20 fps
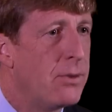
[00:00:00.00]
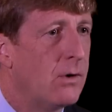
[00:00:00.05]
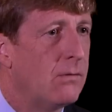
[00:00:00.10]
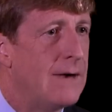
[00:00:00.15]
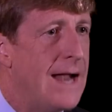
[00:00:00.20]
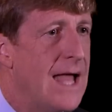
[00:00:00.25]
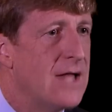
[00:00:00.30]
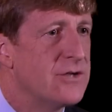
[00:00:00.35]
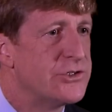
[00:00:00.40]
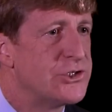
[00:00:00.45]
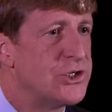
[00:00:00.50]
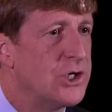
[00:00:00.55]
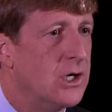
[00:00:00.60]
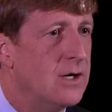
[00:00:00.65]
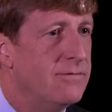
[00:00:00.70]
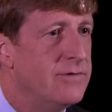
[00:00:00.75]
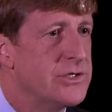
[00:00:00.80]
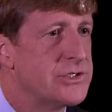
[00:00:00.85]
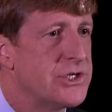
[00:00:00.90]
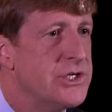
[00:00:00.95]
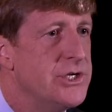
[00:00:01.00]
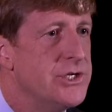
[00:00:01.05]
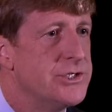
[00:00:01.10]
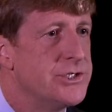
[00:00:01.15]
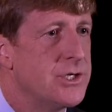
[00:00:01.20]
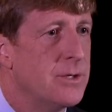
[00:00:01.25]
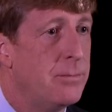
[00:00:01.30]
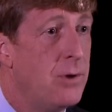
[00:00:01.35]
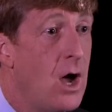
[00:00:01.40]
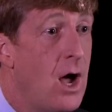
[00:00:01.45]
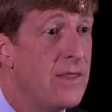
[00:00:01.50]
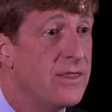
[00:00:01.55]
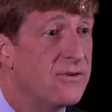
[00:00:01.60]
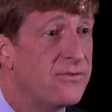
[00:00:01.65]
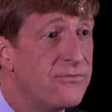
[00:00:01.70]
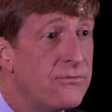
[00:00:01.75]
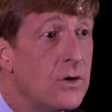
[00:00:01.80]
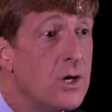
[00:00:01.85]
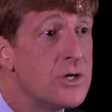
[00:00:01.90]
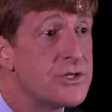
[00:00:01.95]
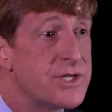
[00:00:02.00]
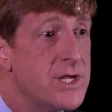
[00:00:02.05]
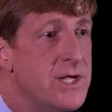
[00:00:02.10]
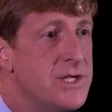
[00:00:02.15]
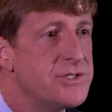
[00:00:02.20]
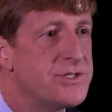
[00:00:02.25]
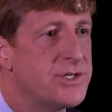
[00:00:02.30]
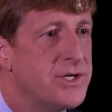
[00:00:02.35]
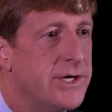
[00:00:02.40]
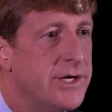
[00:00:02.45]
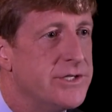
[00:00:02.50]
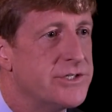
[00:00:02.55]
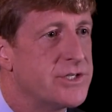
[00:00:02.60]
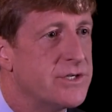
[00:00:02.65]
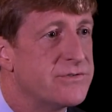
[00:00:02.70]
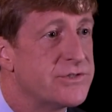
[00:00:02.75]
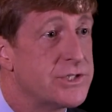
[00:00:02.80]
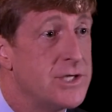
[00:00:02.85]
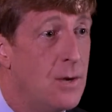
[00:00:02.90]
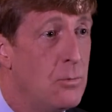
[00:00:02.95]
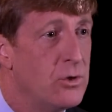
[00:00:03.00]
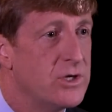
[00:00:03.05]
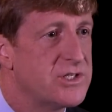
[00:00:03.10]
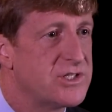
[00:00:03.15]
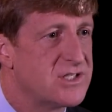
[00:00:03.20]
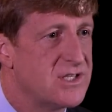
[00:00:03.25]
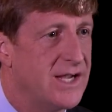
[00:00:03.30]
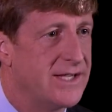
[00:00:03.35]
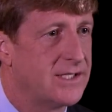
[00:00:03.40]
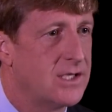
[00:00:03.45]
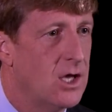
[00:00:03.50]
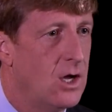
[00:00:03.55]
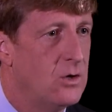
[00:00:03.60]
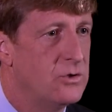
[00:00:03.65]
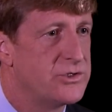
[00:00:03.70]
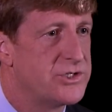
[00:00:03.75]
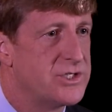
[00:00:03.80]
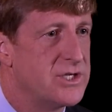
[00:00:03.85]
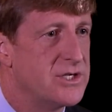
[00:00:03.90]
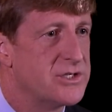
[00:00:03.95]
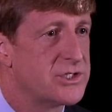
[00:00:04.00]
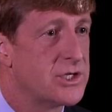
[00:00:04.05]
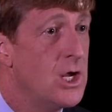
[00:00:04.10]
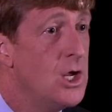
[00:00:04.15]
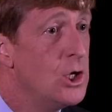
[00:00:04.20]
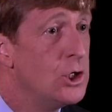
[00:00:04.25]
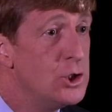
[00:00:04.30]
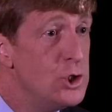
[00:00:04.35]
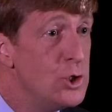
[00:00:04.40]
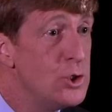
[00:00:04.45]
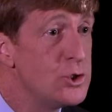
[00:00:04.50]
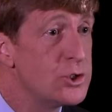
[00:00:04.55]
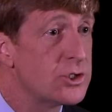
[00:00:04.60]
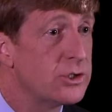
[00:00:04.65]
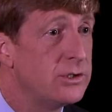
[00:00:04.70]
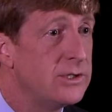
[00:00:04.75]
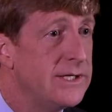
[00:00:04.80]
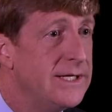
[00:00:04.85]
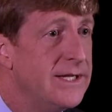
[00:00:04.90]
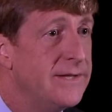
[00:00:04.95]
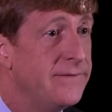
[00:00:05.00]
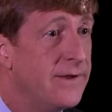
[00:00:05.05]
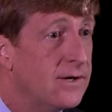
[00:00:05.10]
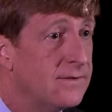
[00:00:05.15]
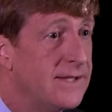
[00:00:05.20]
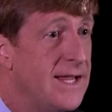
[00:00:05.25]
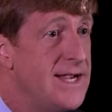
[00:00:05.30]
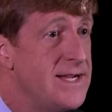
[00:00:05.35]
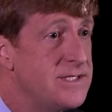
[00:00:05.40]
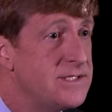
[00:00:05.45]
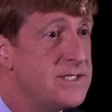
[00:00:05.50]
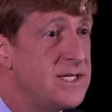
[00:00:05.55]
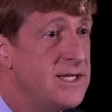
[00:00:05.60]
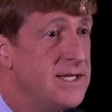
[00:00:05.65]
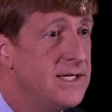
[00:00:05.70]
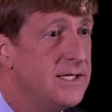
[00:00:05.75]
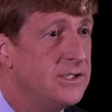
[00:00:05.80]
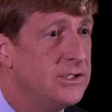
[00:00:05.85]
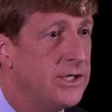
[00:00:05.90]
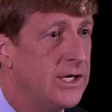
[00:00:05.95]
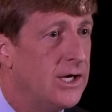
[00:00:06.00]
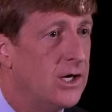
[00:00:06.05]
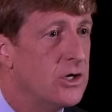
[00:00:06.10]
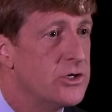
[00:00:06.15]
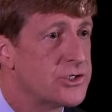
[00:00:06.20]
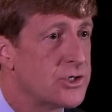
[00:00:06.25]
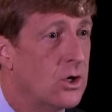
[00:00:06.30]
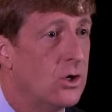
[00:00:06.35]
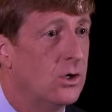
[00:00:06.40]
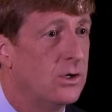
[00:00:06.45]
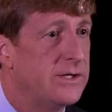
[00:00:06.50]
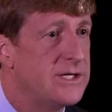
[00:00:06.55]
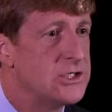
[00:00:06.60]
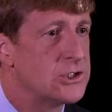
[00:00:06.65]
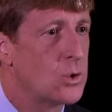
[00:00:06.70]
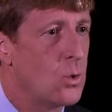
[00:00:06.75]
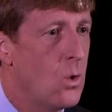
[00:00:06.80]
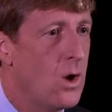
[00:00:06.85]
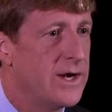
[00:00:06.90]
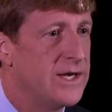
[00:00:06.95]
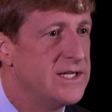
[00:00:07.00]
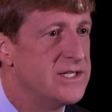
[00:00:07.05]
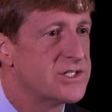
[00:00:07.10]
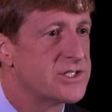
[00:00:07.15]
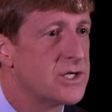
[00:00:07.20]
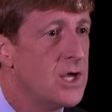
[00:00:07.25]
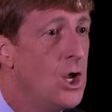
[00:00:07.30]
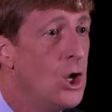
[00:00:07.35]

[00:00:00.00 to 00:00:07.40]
around services upon the first incidence of someone's psychosis, usually in their late teen years, early 20s.